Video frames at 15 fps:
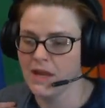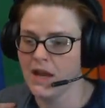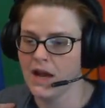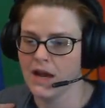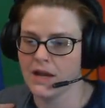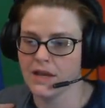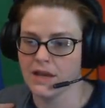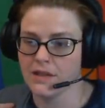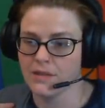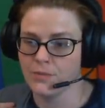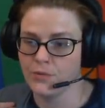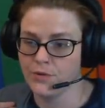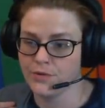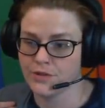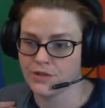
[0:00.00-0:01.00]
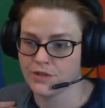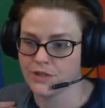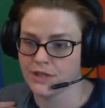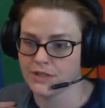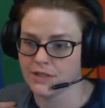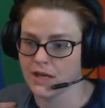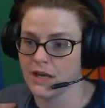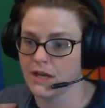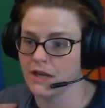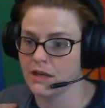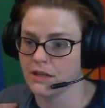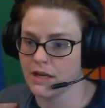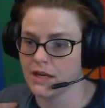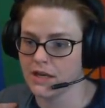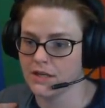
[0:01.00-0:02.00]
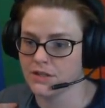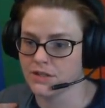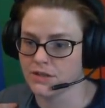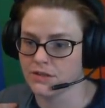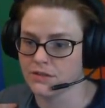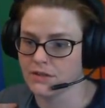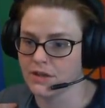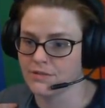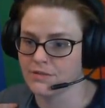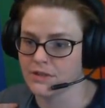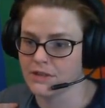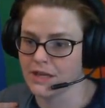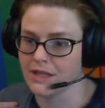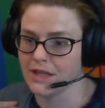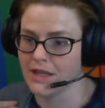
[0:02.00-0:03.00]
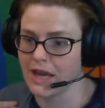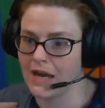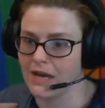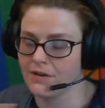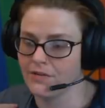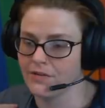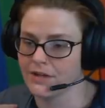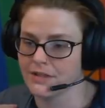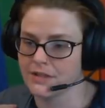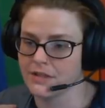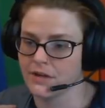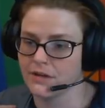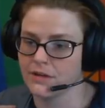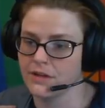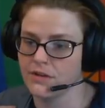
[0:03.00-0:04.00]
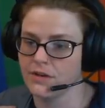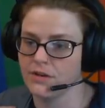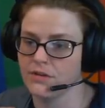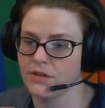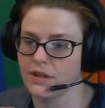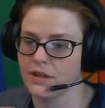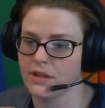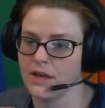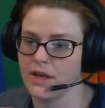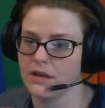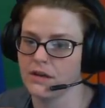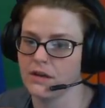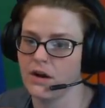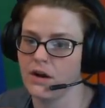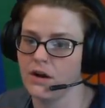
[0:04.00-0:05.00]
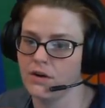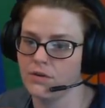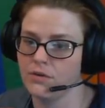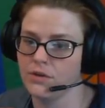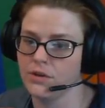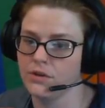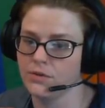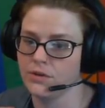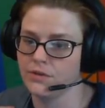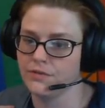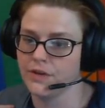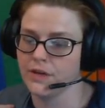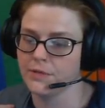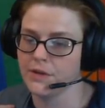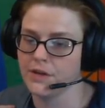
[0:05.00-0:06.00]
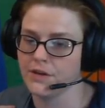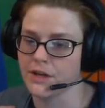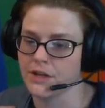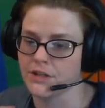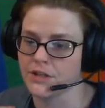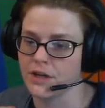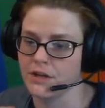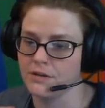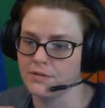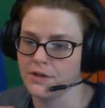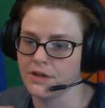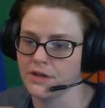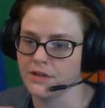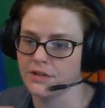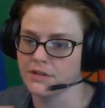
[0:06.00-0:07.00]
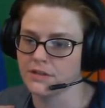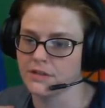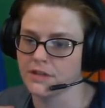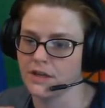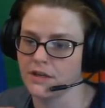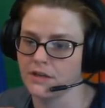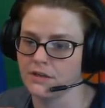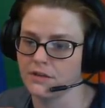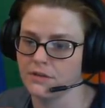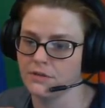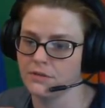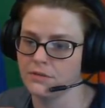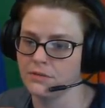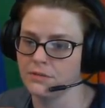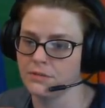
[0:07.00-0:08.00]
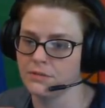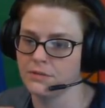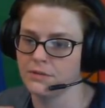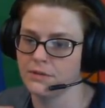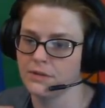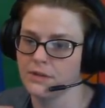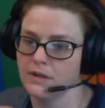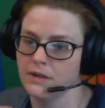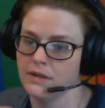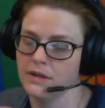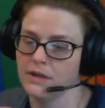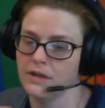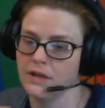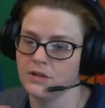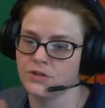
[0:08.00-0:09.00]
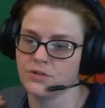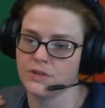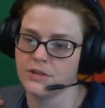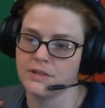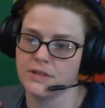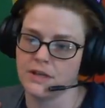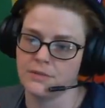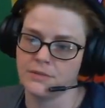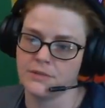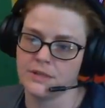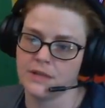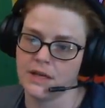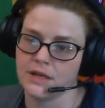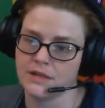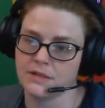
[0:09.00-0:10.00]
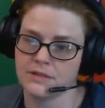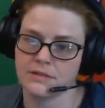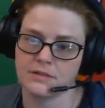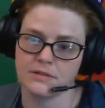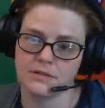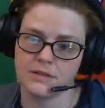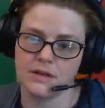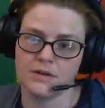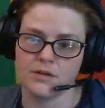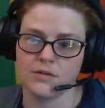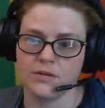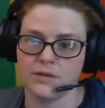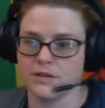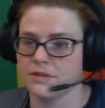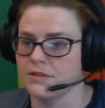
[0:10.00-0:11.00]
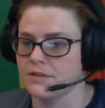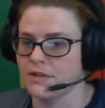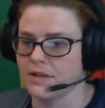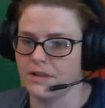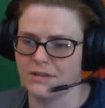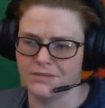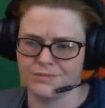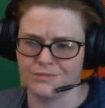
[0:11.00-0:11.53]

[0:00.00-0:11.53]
Again, the Mormon church has like a lot of issues. I'm just saying, like, I don't necessarily know that like, oh, you and your family all get shunned because like you enjoy same-sex intercourse. Like,